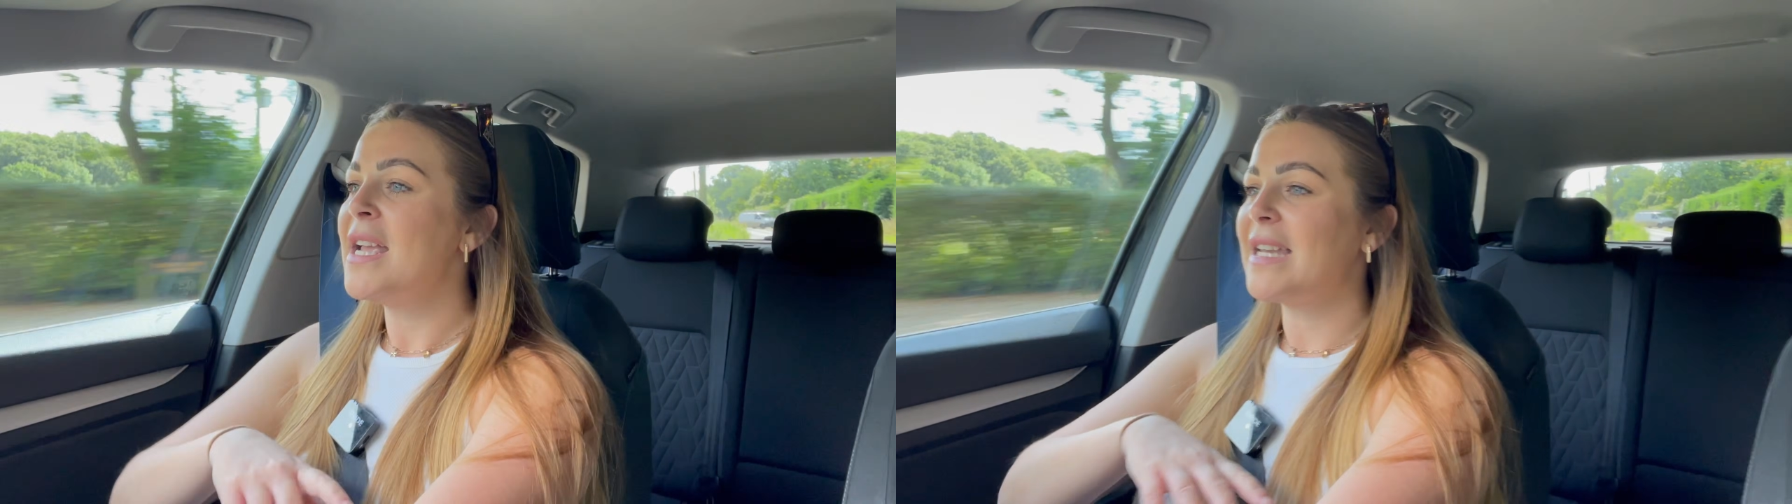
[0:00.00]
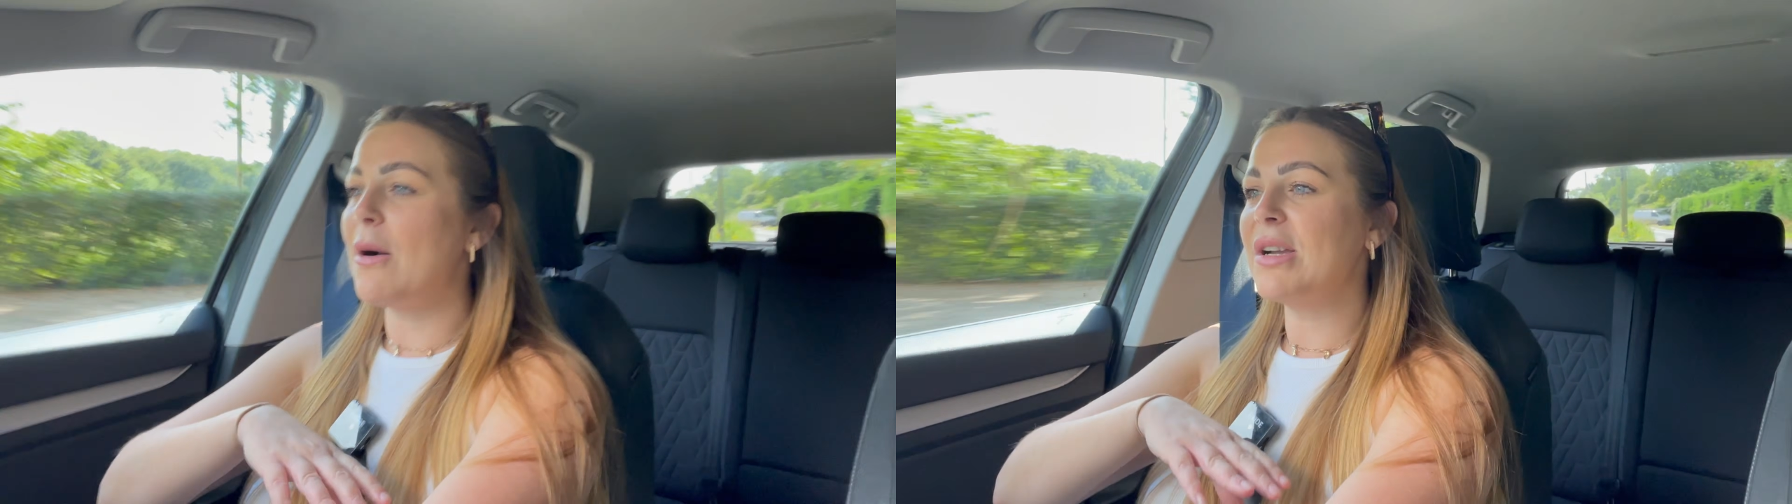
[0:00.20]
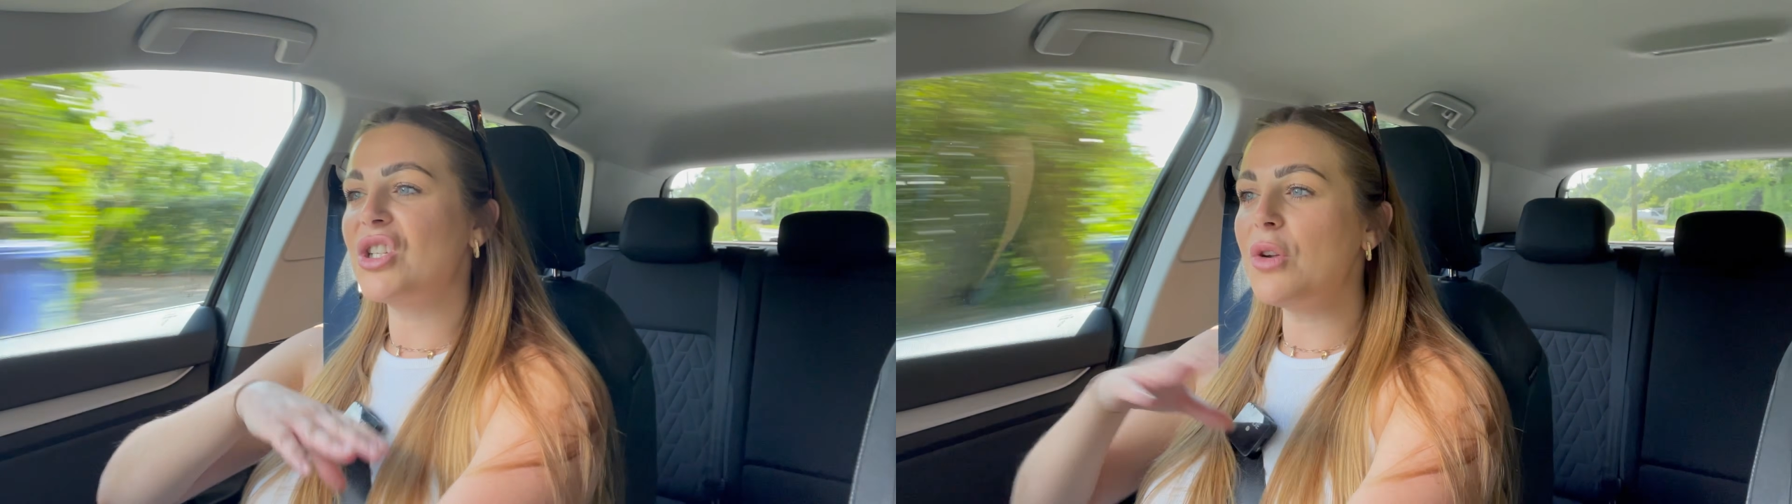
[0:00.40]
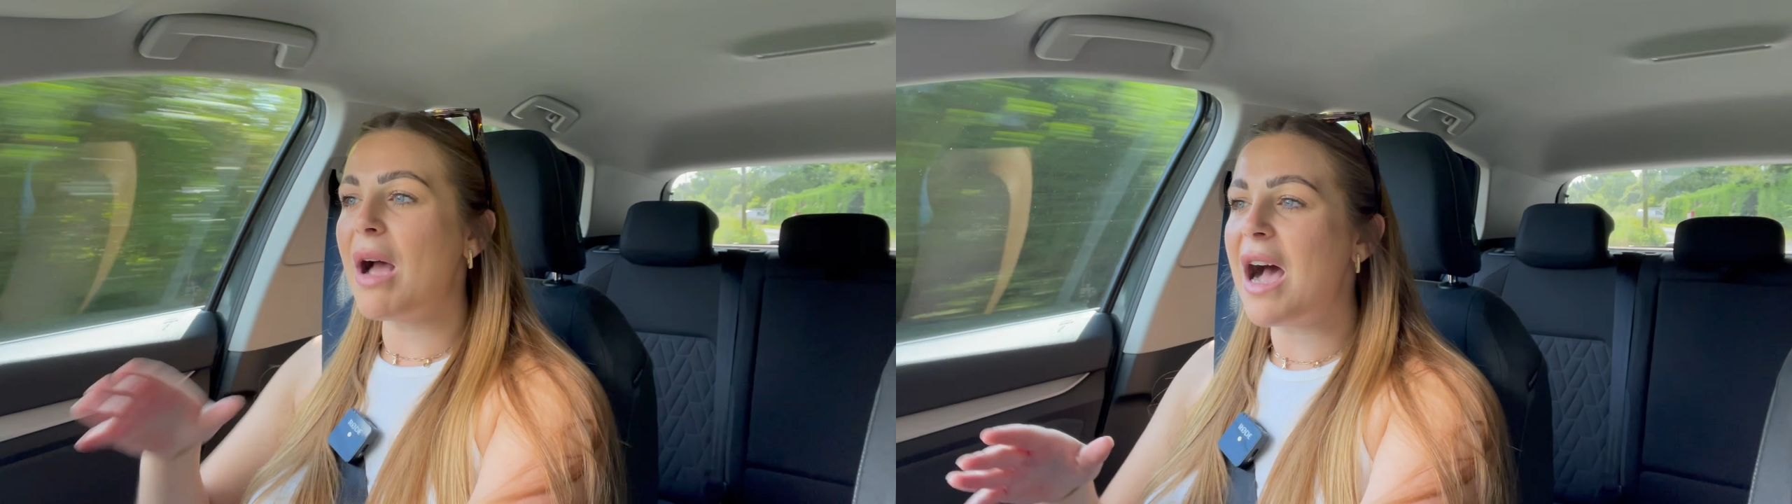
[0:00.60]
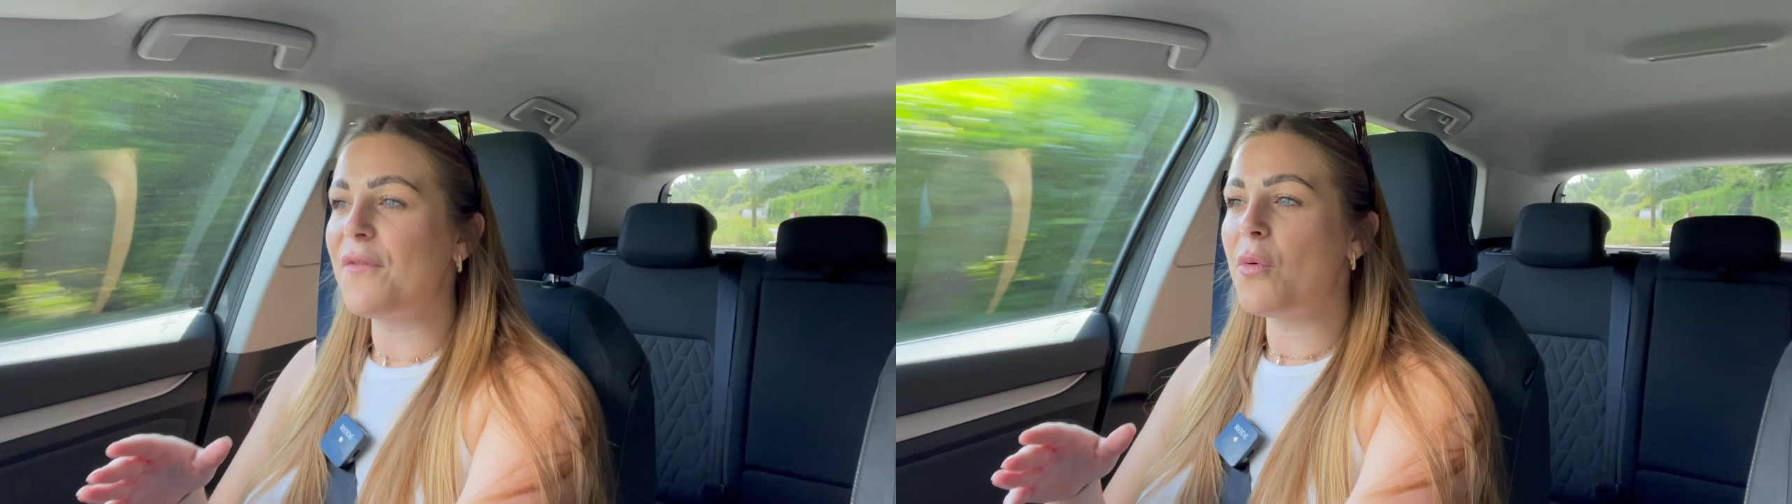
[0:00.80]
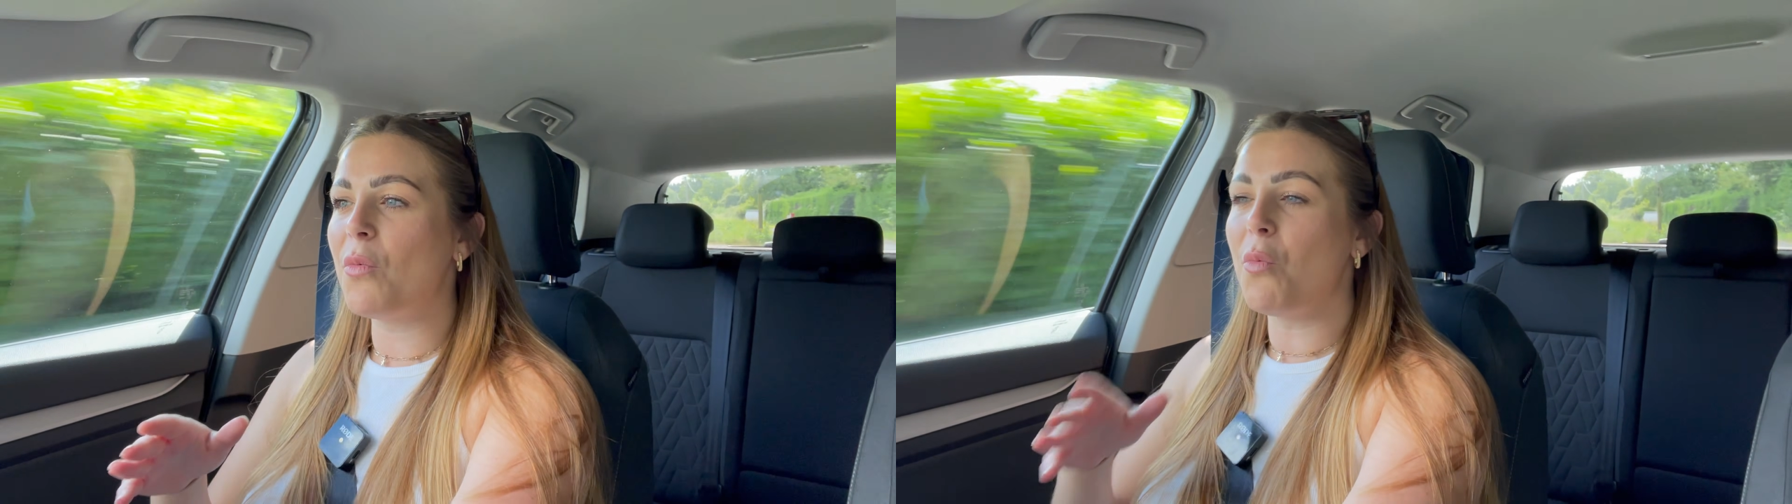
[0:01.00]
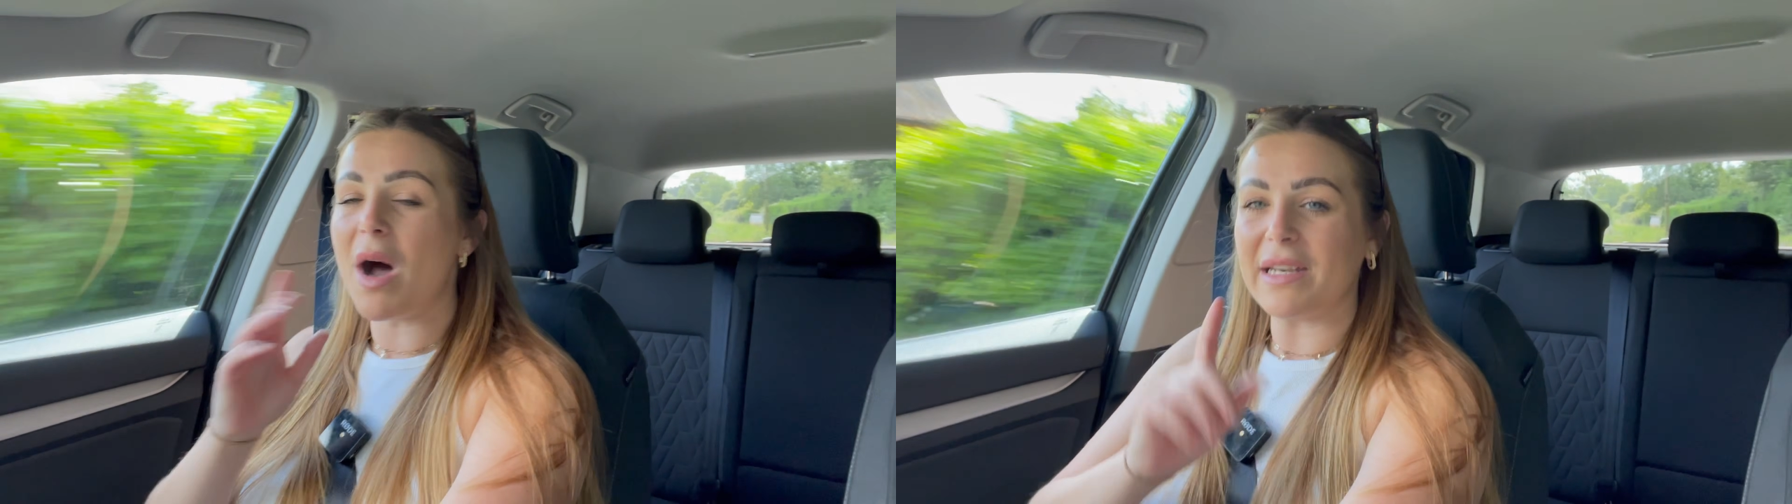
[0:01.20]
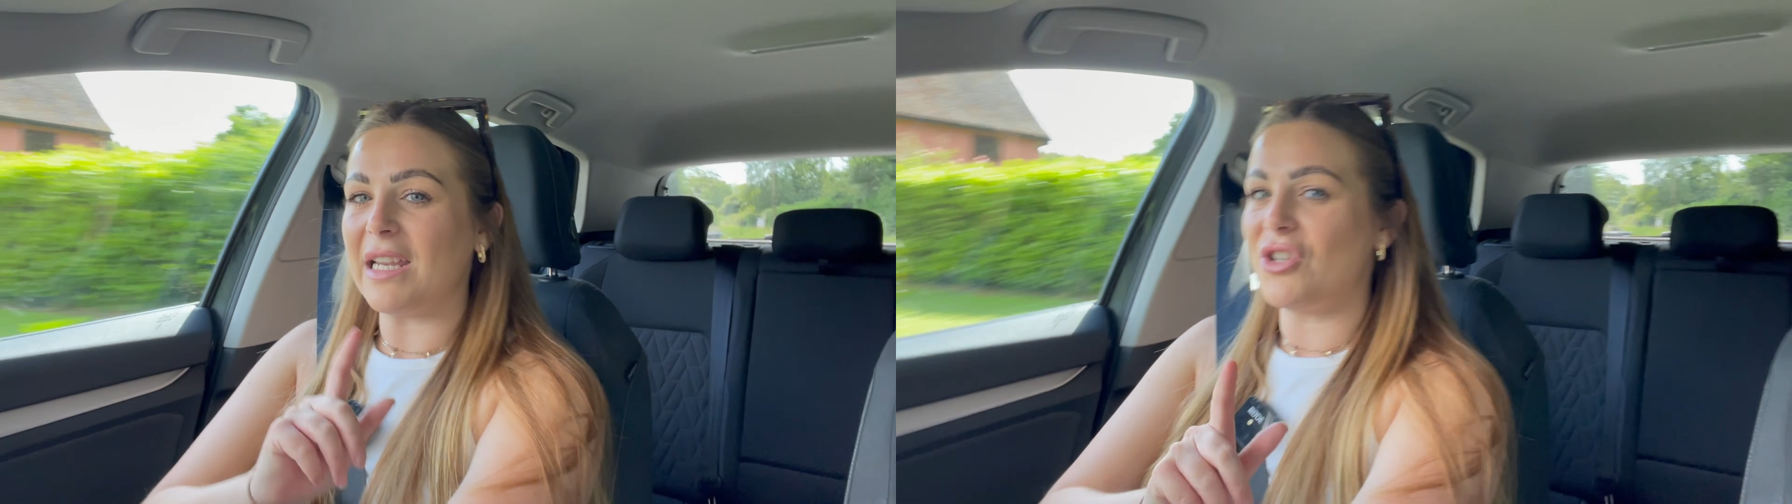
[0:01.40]
Now I do have
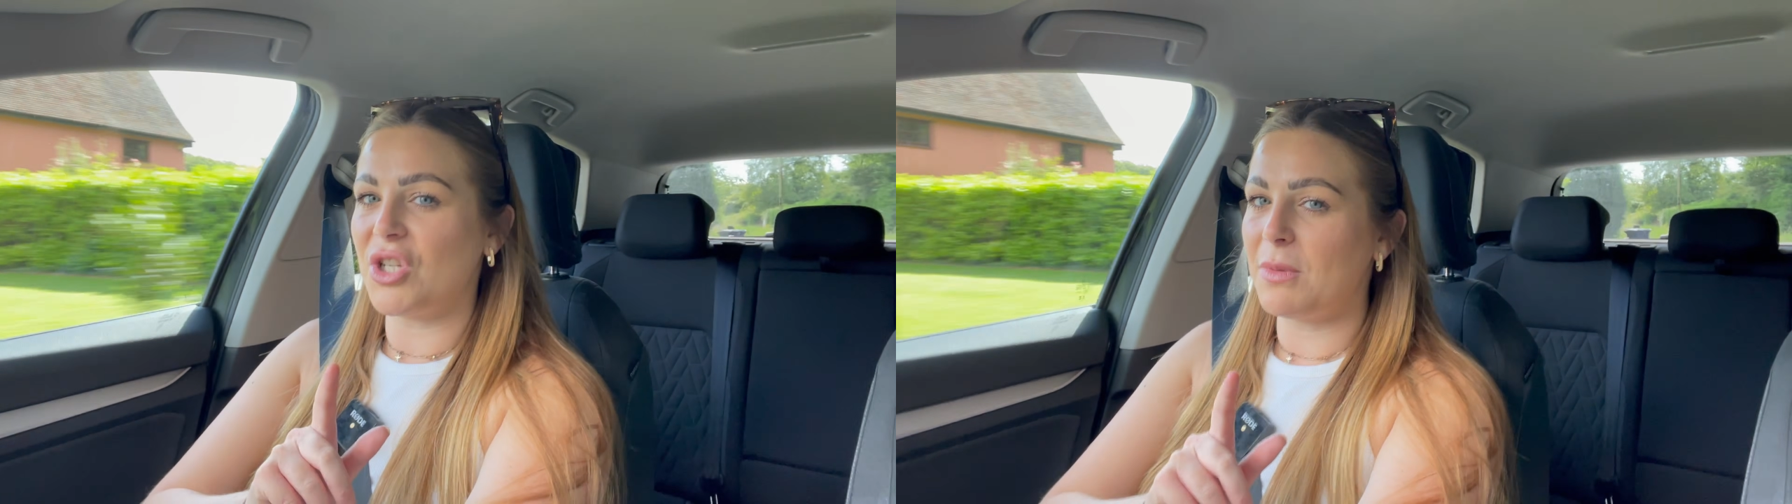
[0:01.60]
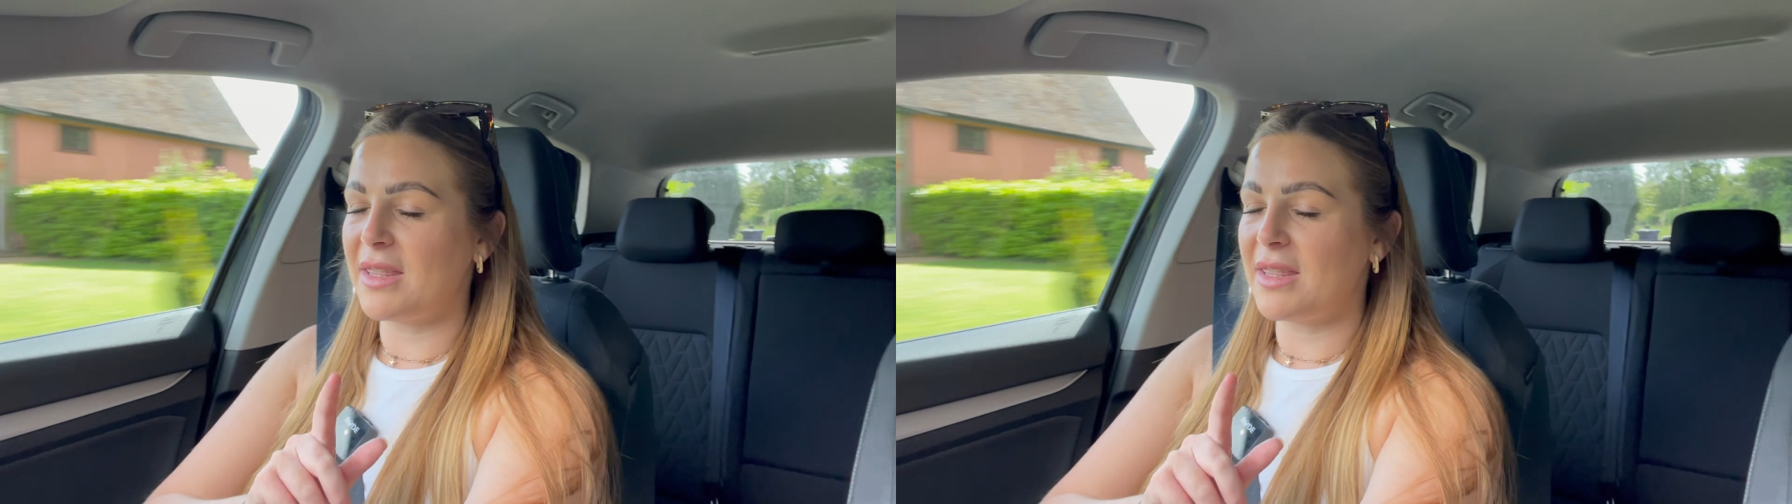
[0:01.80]
one issue